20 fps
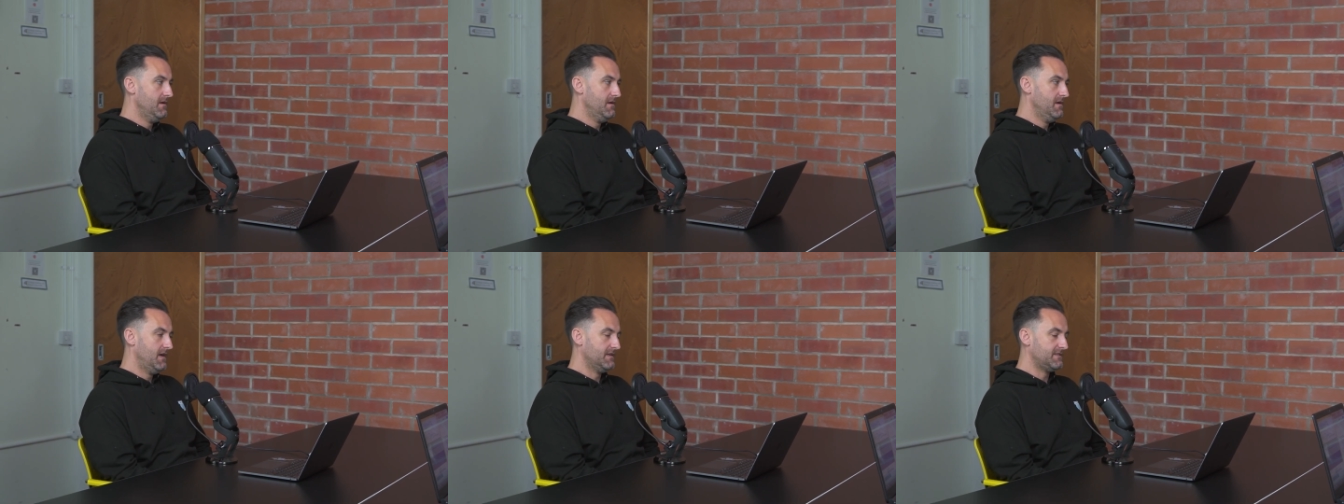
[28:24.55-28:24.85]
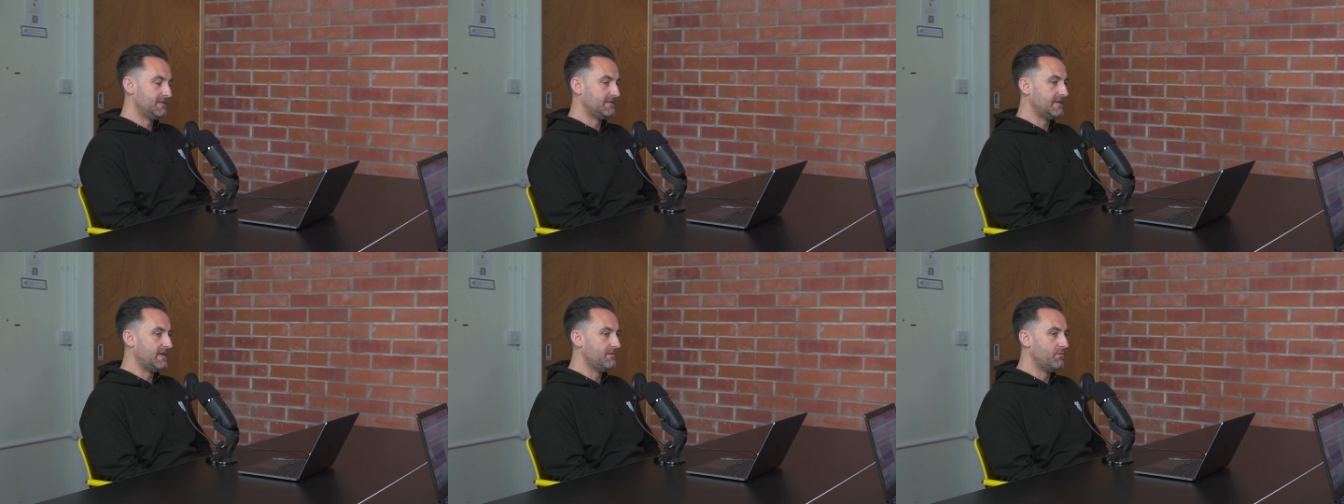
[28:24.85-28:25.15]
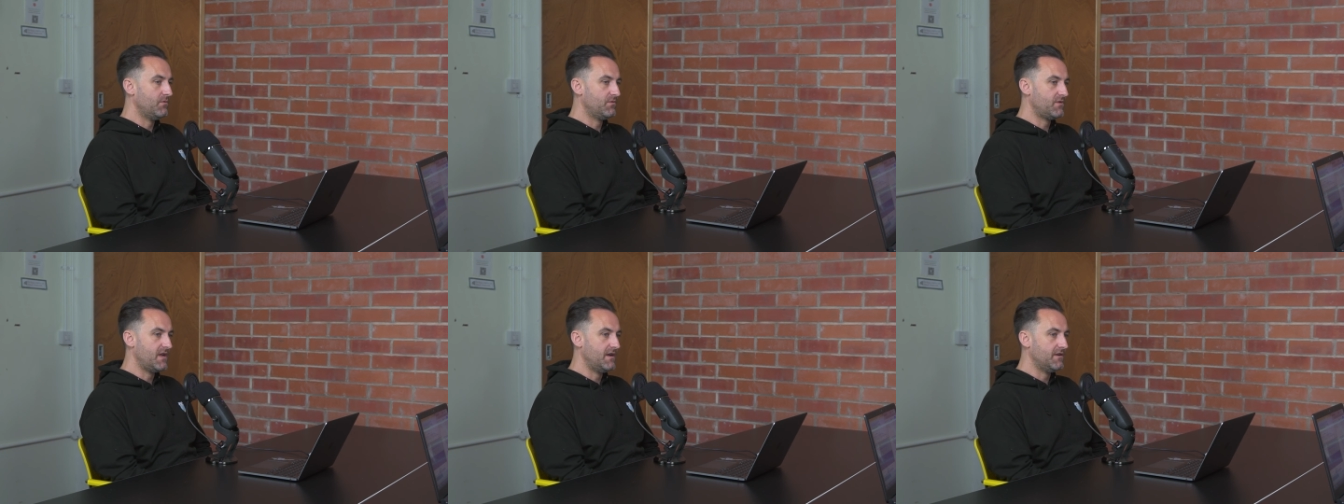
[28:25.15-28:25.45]
as I said,
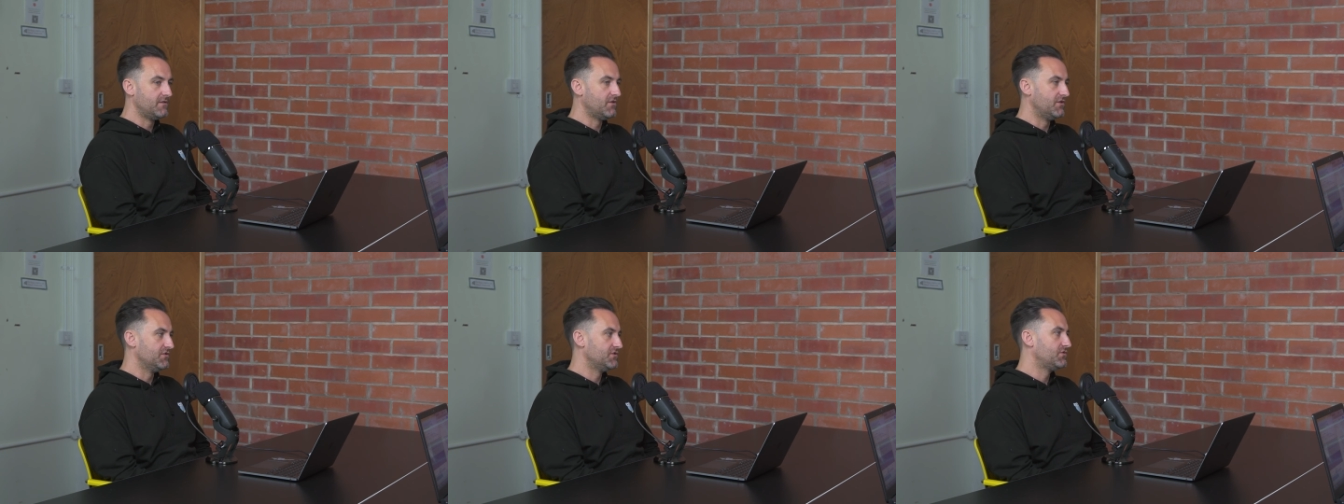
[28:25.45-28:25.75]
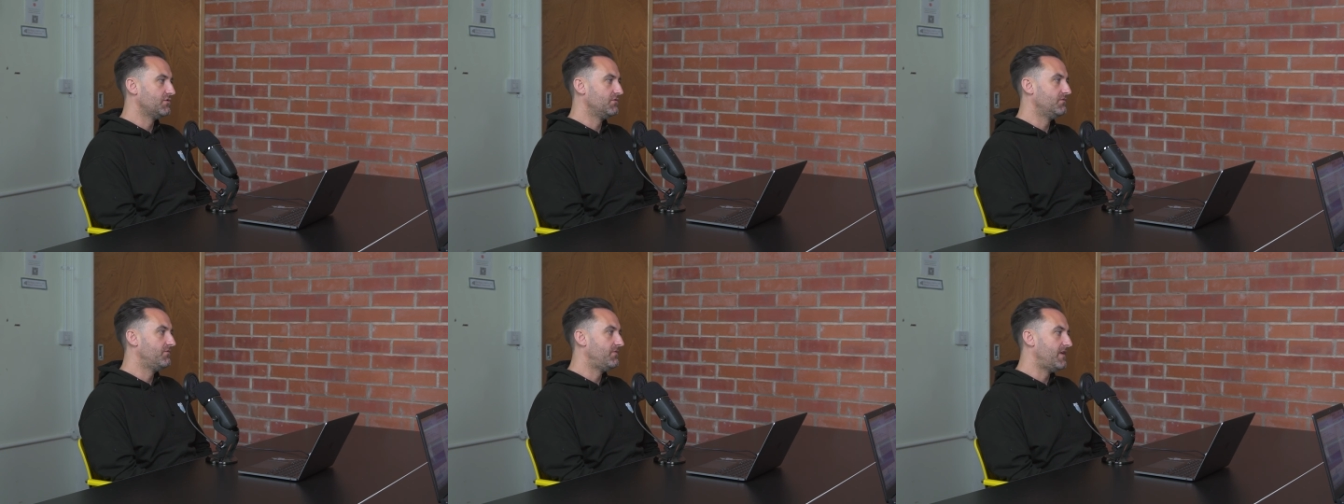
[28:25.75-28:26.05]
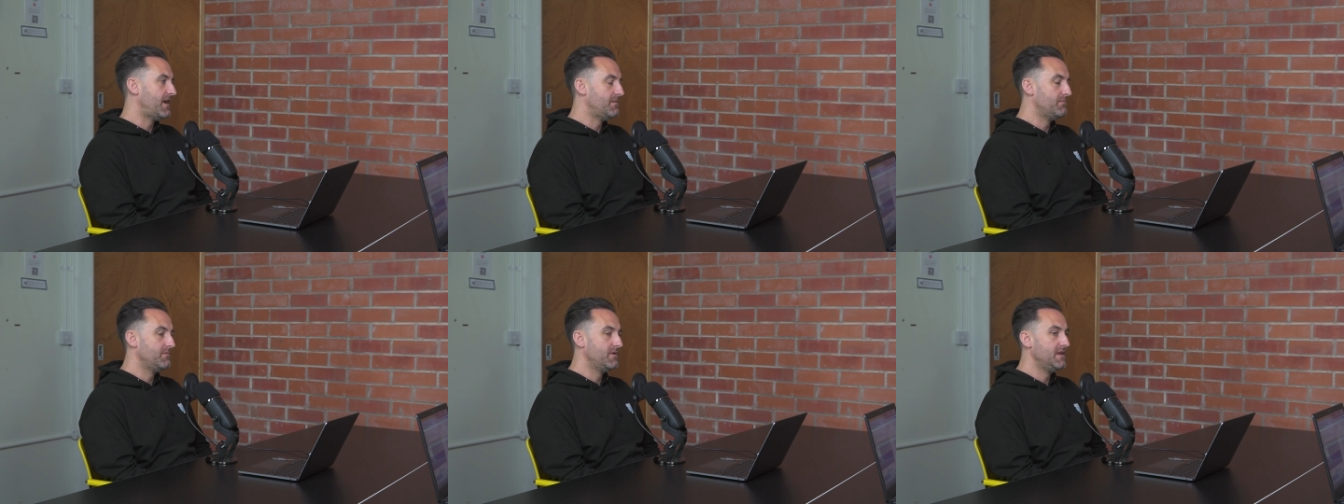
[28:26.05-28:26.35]
we've kind of touched on
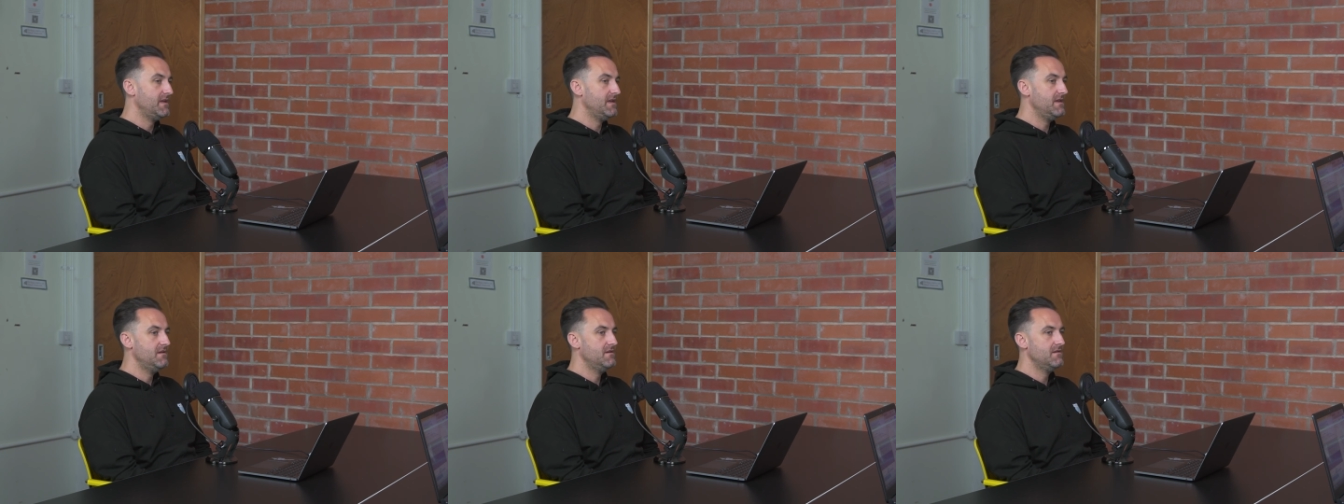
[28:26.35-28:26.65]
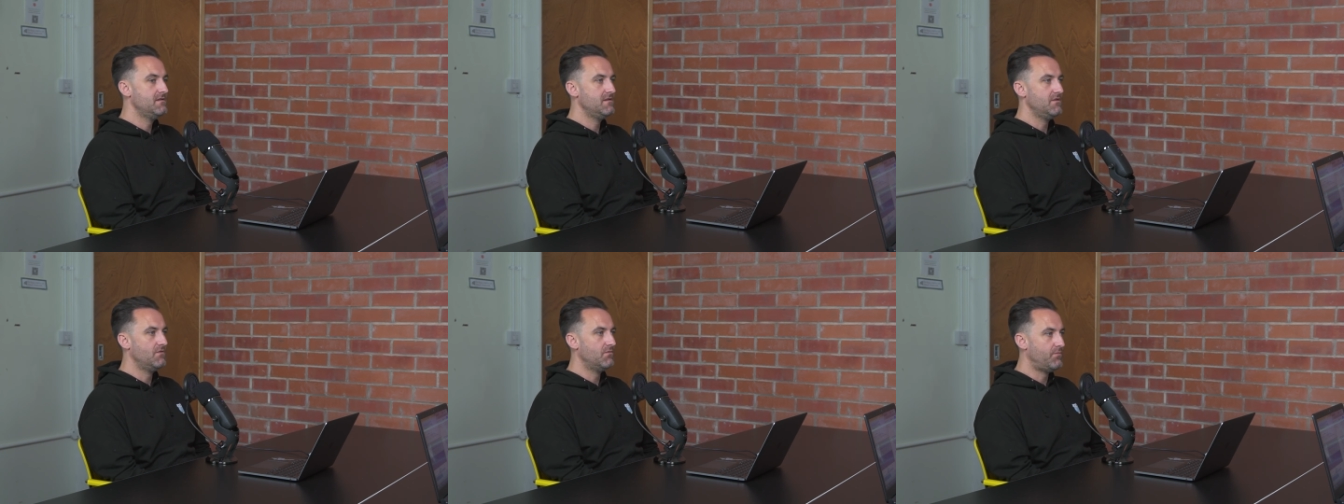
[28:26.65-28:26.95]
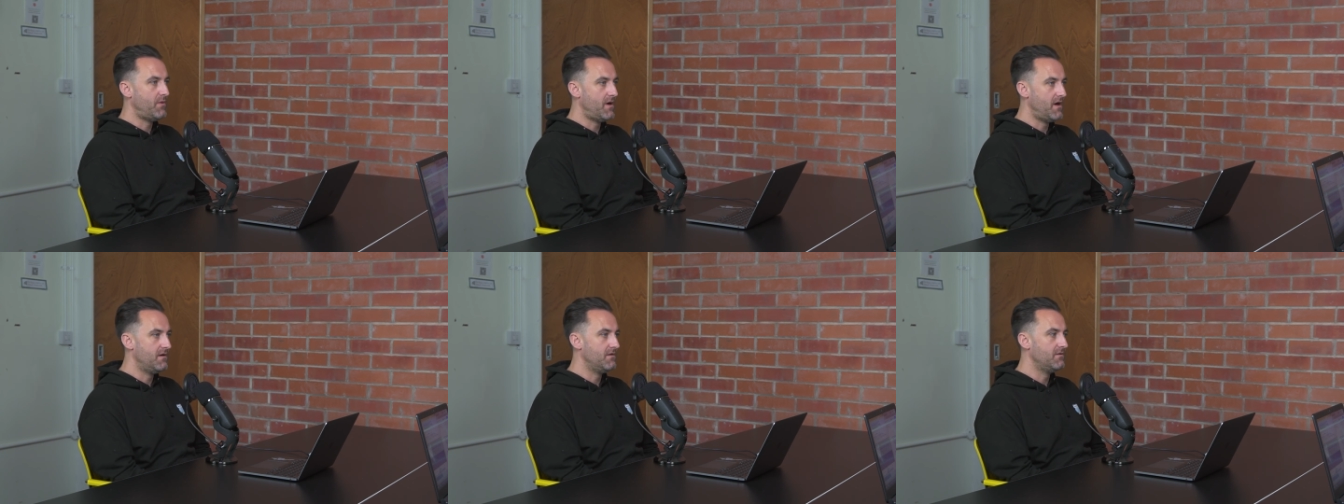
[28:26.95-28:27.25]
family, you know,
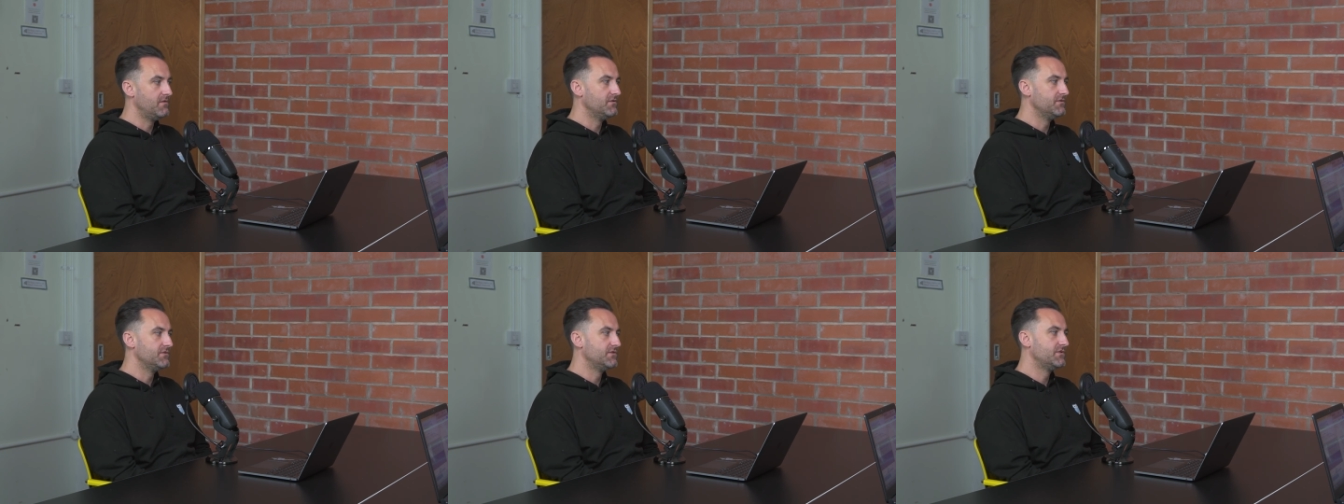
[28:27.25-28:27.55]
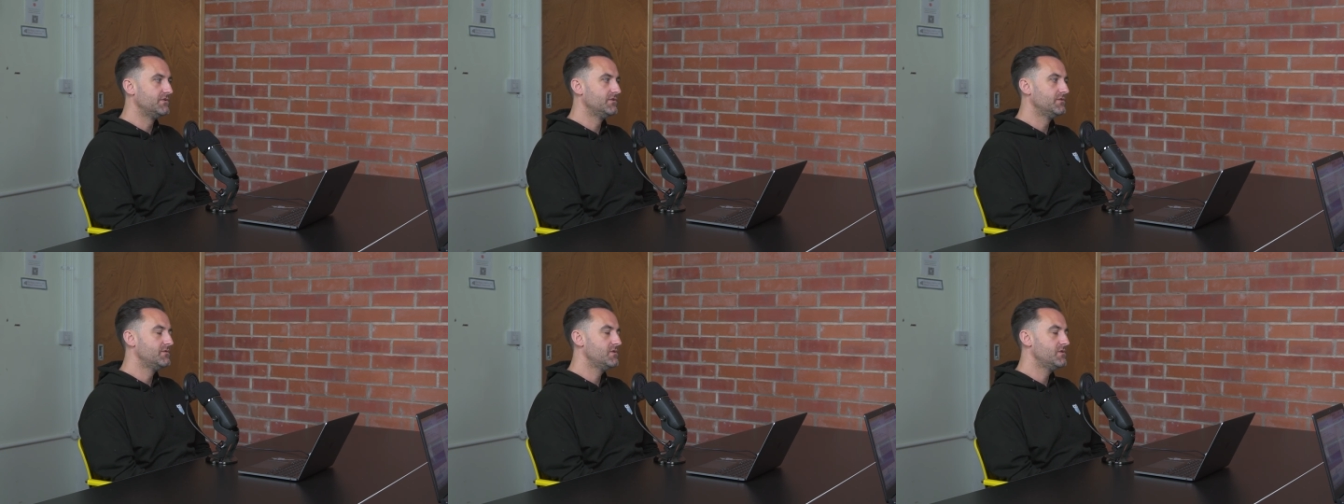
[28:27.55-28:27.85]
partners.